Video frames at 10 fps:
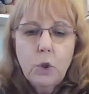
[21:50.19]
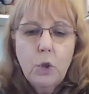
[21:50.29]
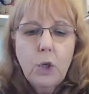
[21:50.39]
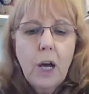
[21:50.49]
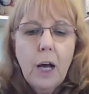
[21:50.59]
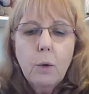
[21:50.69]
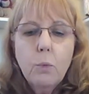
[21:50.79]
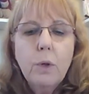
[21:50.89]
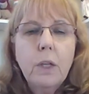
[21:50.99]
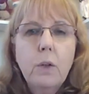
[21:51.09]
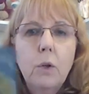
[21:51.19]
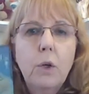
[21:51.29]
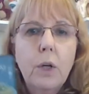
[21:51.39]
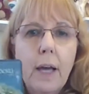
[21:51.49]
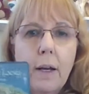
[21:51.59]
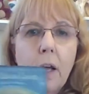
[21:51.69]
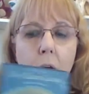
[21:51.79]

you got to really look at